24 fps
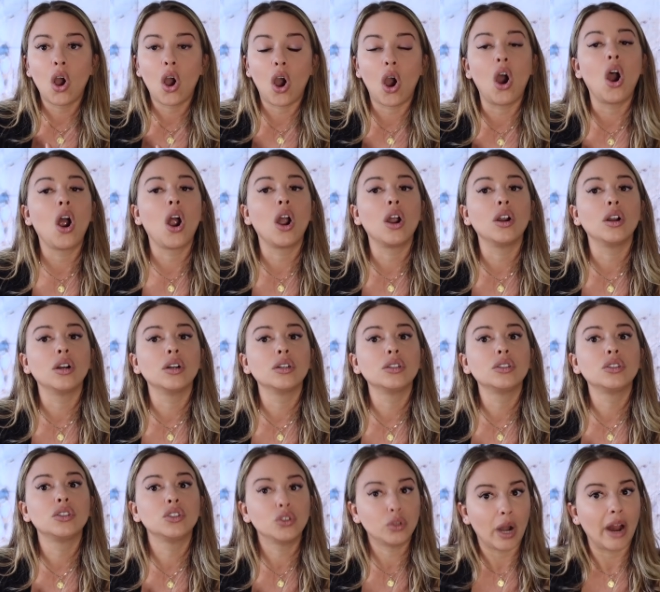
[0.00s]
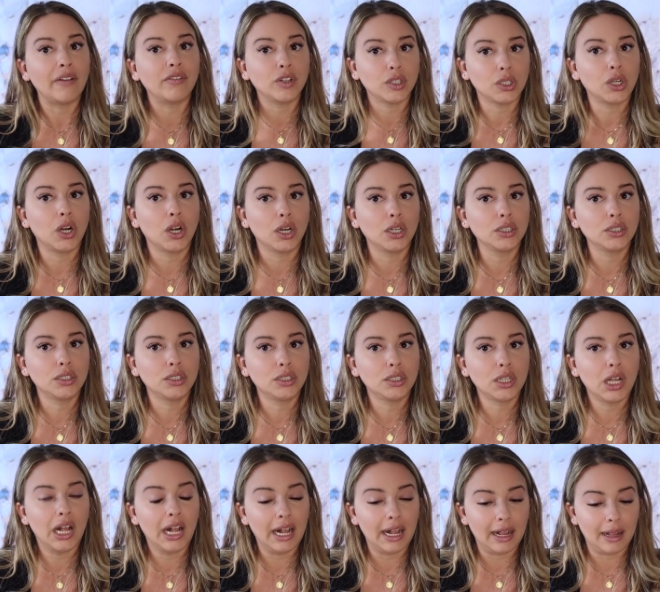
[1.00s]
are travel cards.
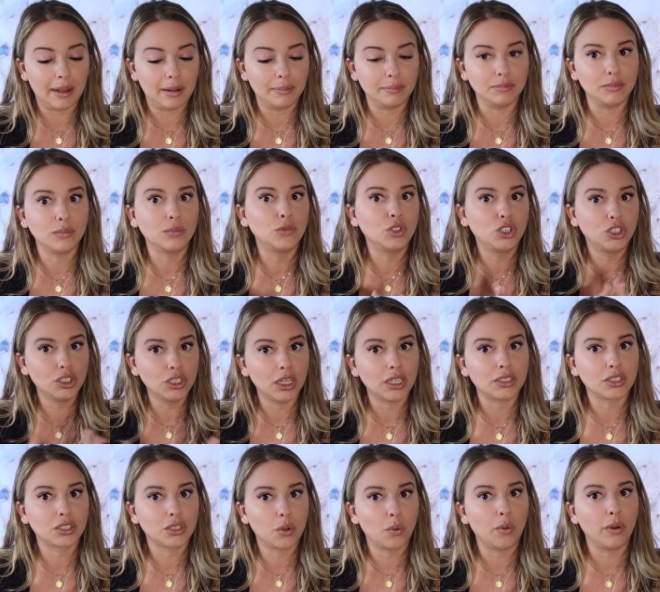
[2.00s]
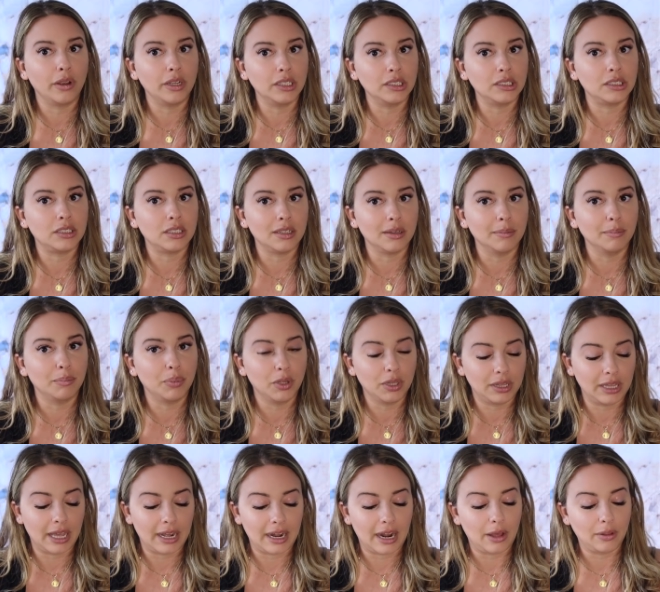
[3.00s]
Um, just going to put
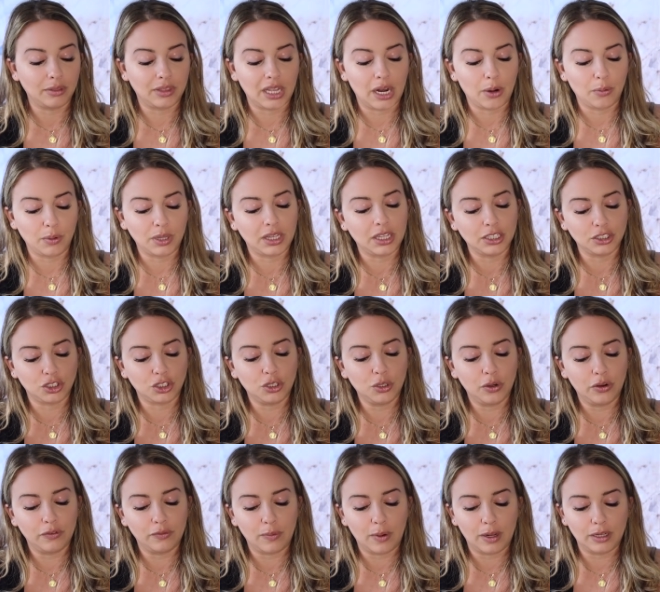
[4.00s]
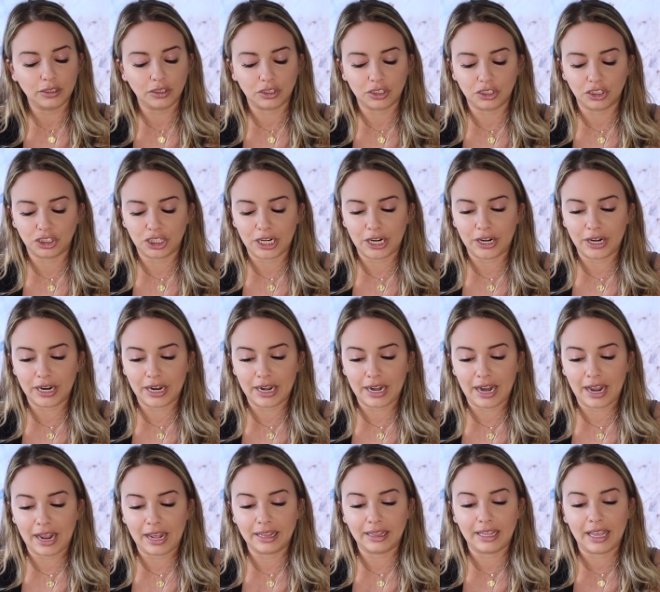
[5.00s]
that out there with this Two of Wands, the Chariot,
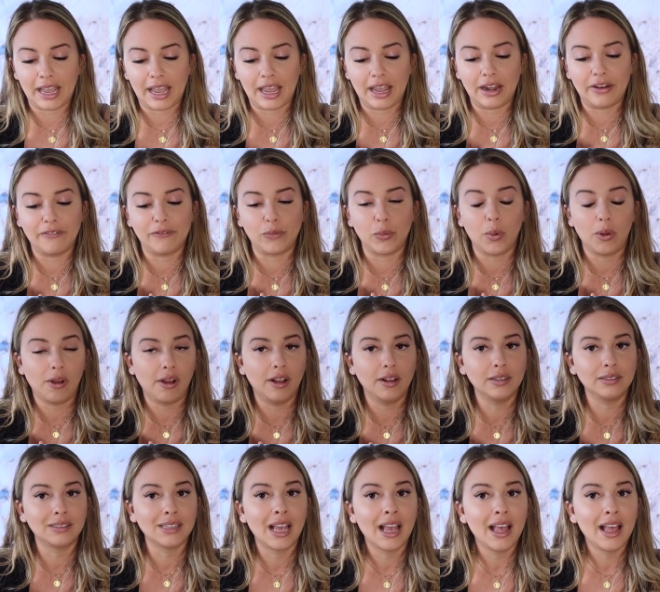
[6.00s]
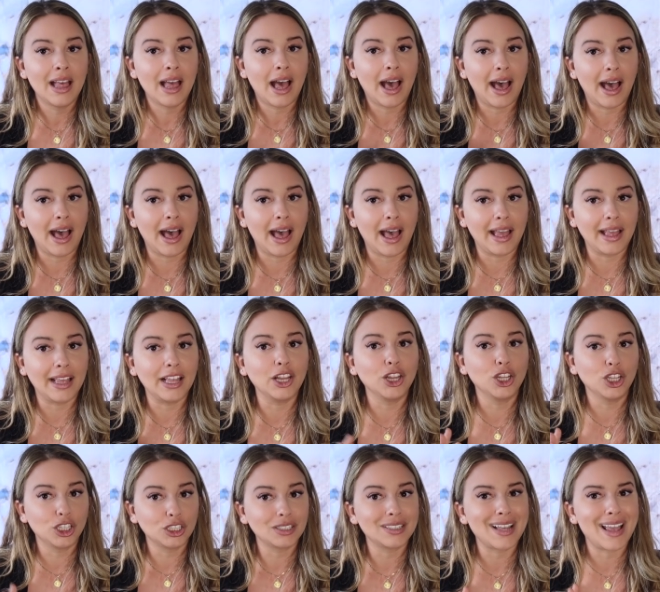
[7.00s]
and the Eight of Wands. Uh, it
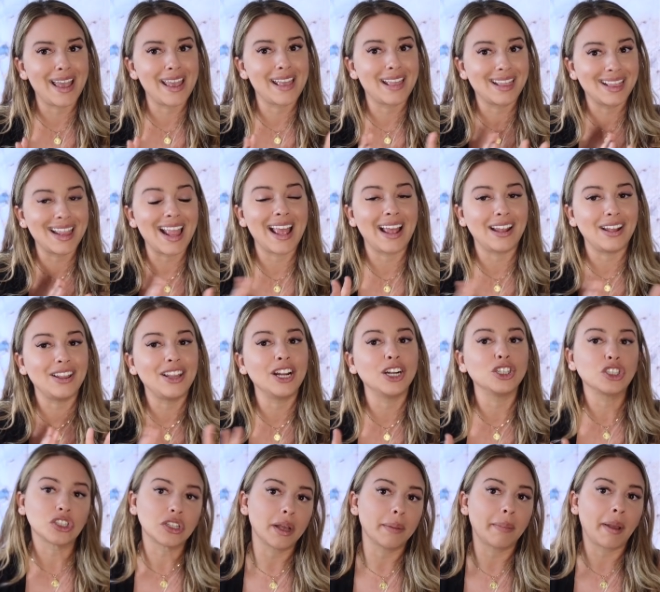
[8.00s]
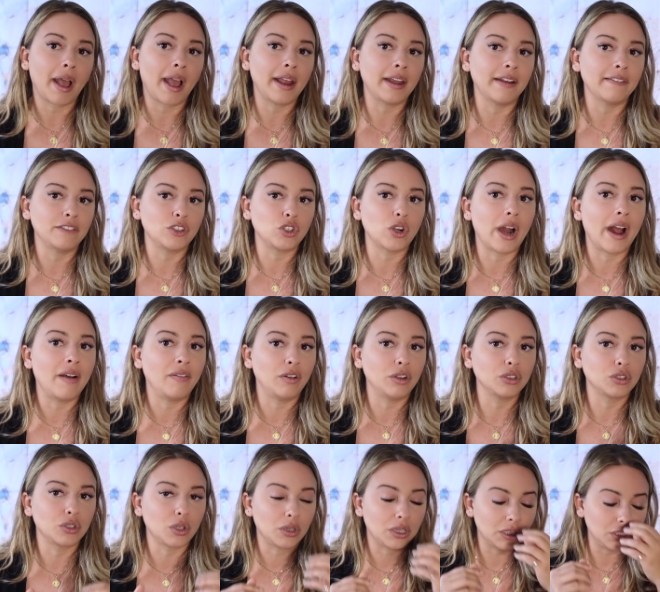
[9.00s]
looks like the, there's some kind of
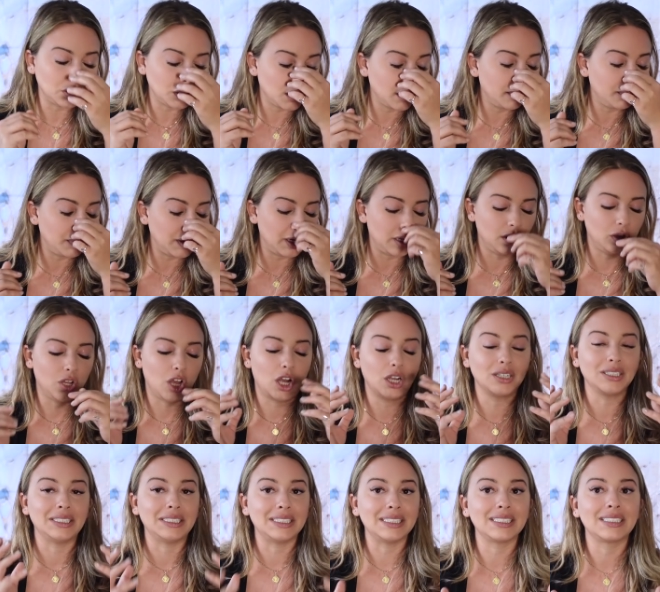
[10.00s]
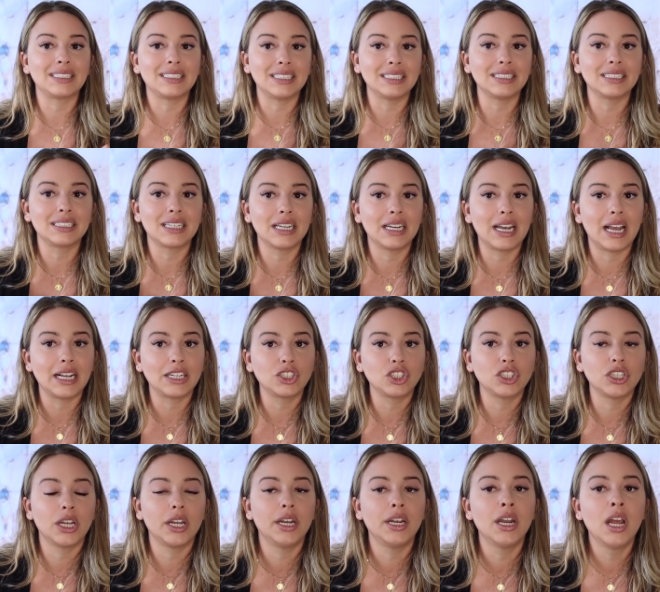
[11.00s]
travel. So this could be a long distance
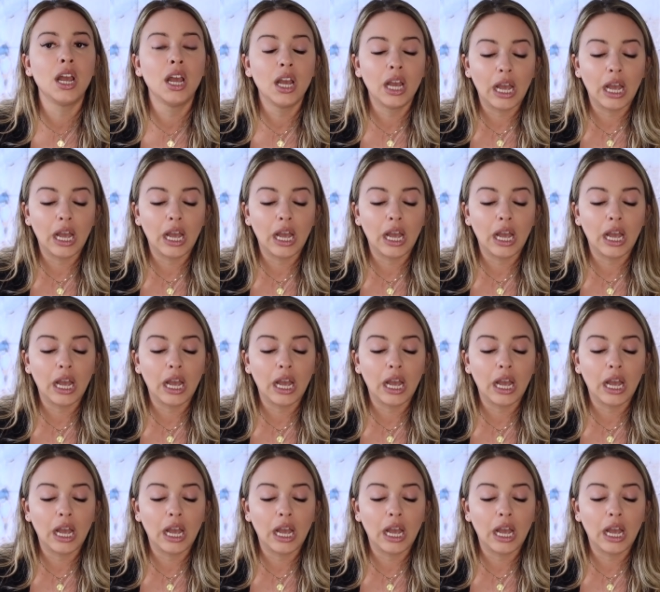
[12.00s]
connection.